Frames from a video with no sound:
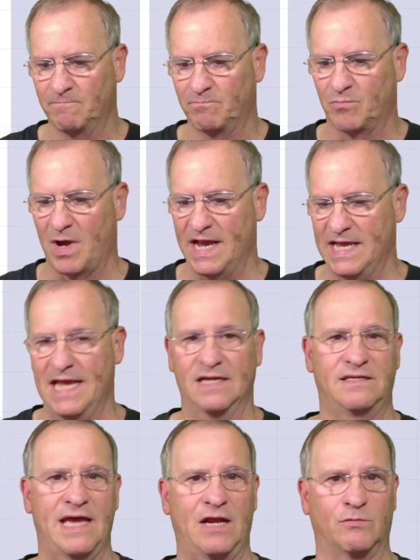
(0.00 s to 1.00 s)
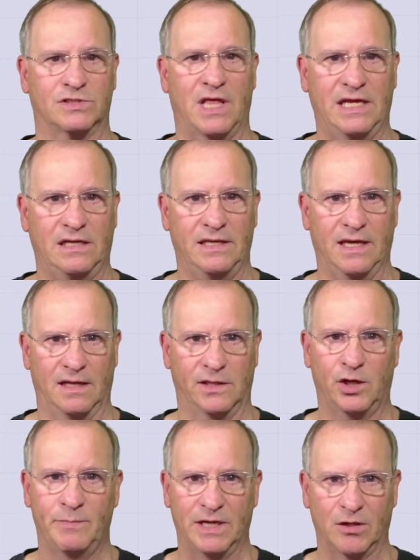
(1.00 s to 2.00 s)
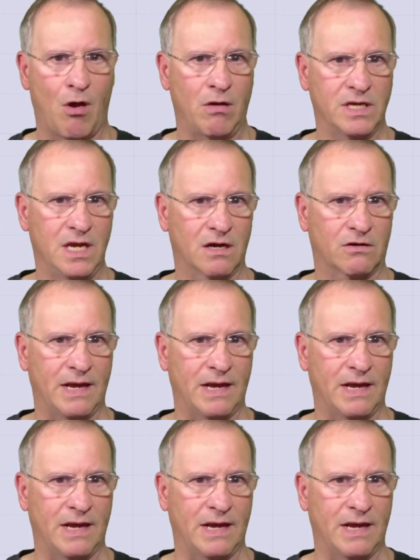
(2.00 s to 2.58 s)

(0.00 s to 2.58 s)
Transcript: My antenna was likely a little bit long here,